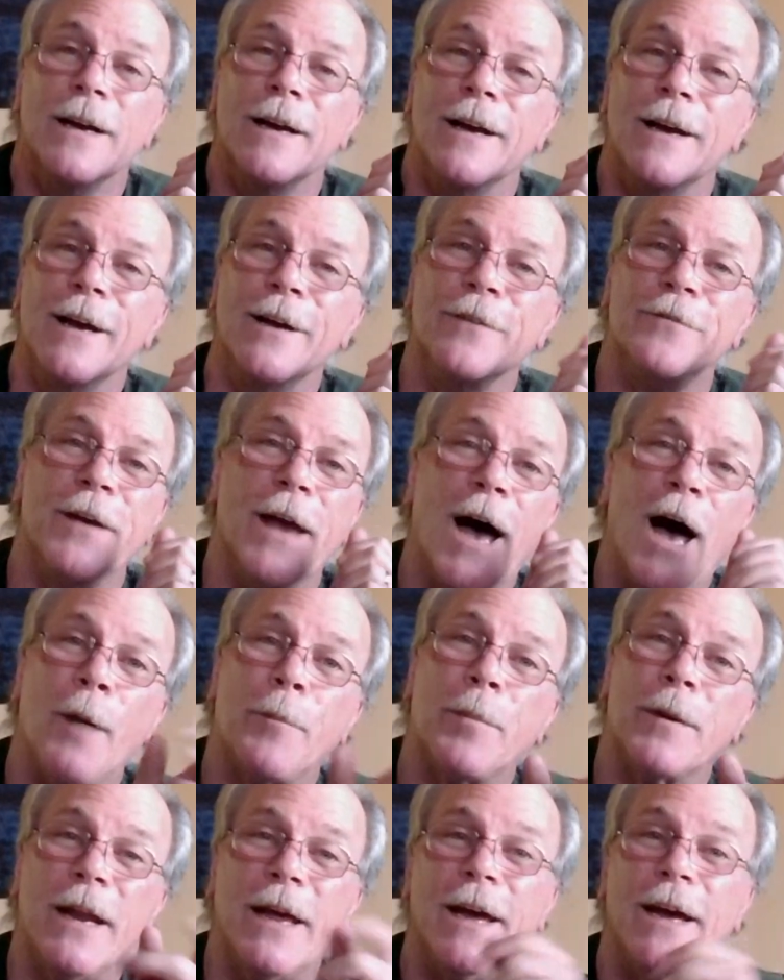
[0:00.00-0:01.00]
If you
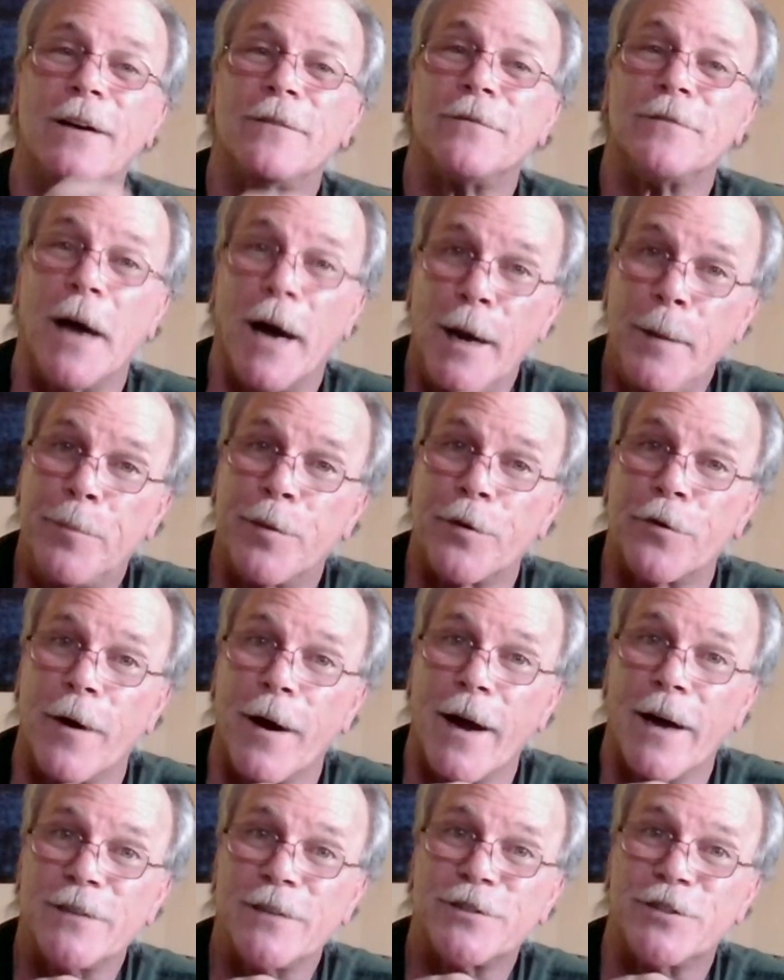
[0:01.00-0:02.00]
happen to have diaper
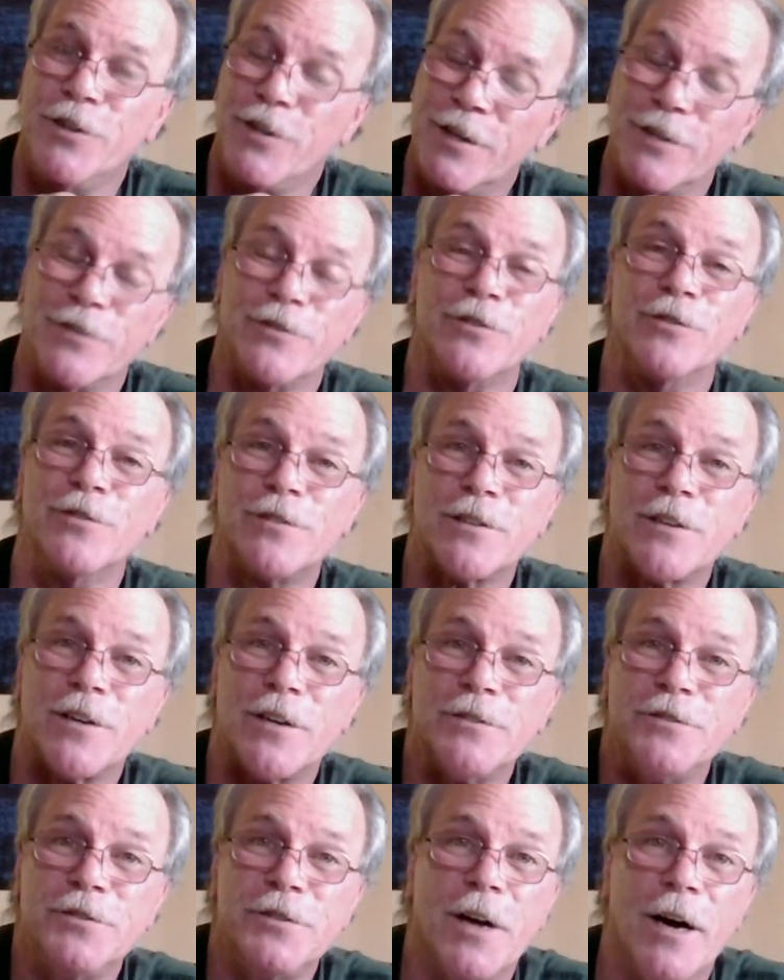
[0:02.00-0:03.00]
rash, you can use it
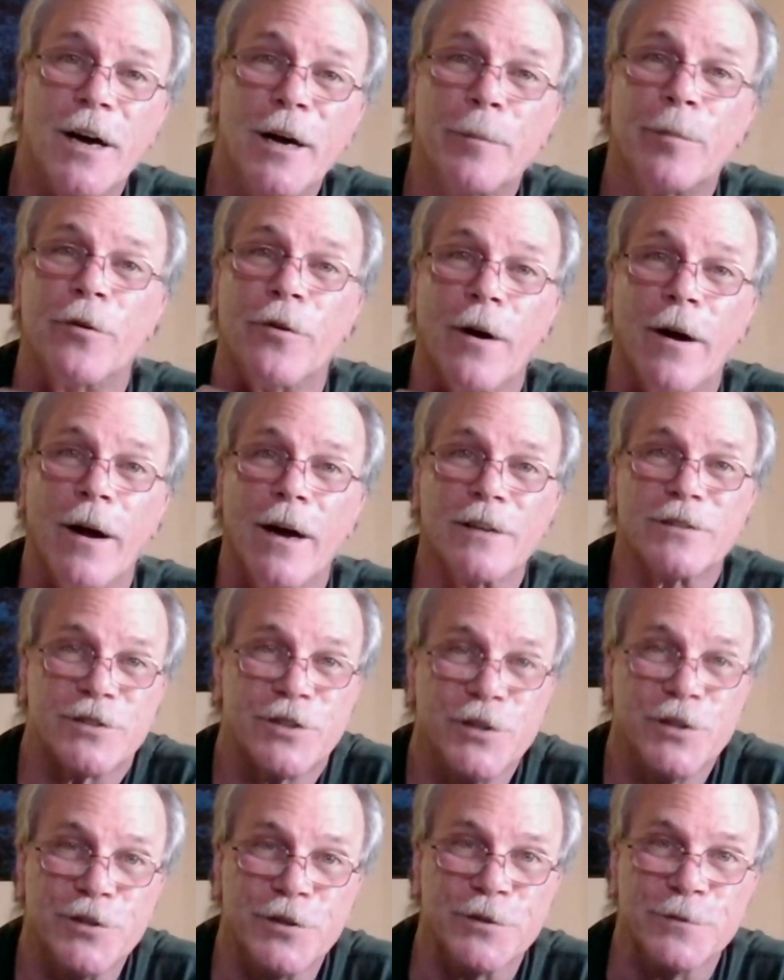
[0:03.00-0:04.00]
on your diaper rash
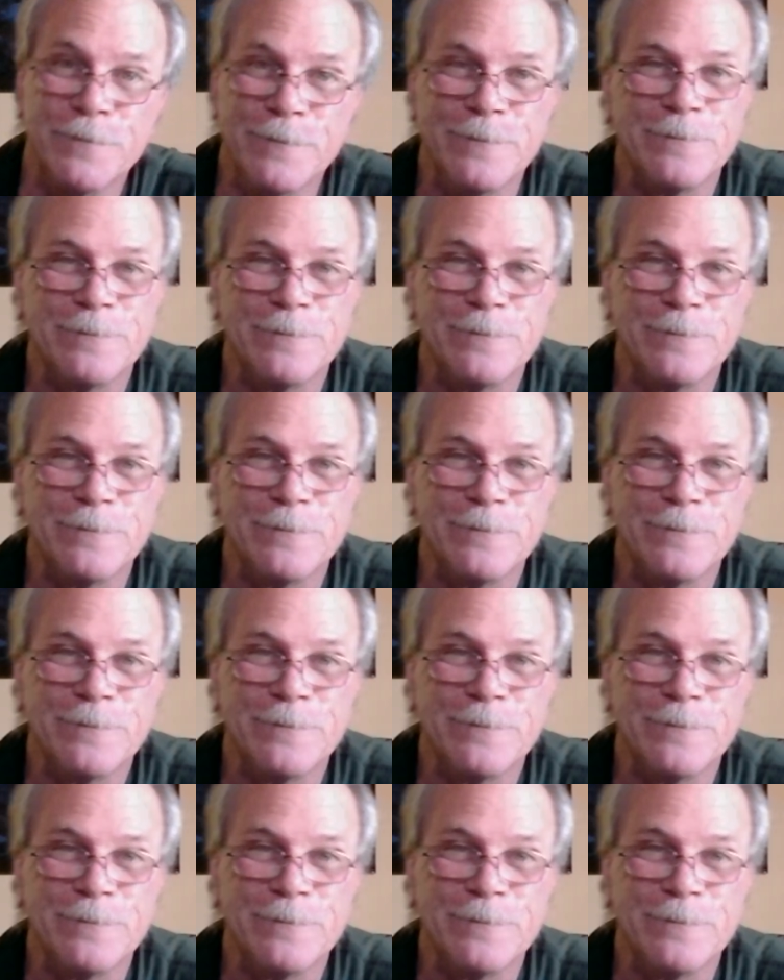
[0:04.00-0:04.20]
too.